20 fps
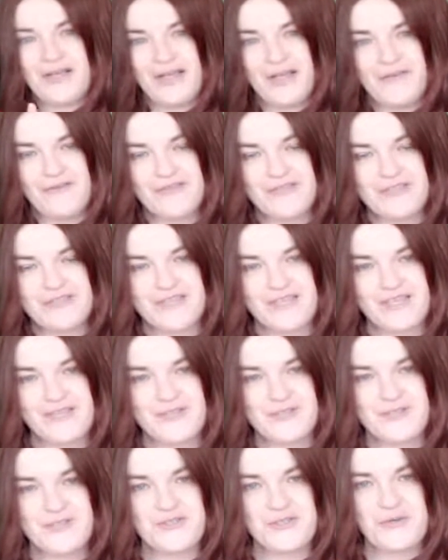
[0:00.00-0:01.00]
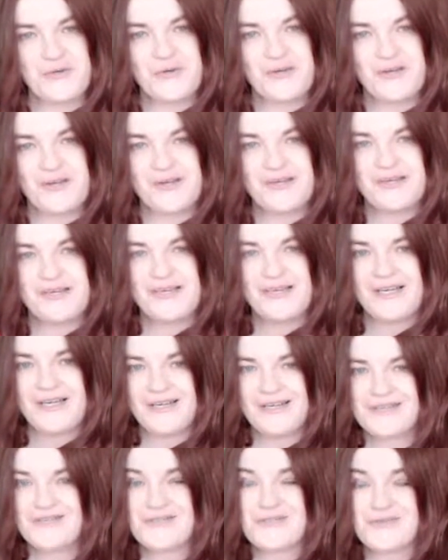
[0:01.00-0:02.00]
If you said Australia,
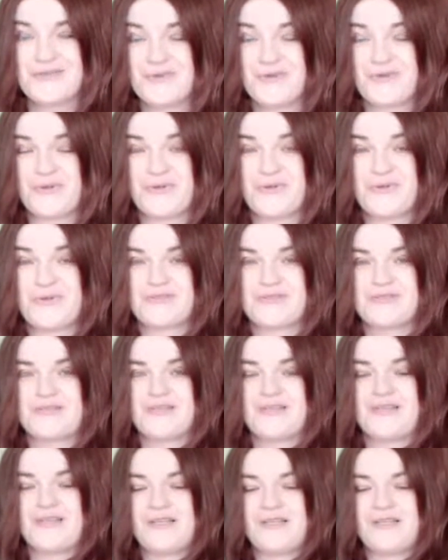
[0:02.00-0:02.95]
so close.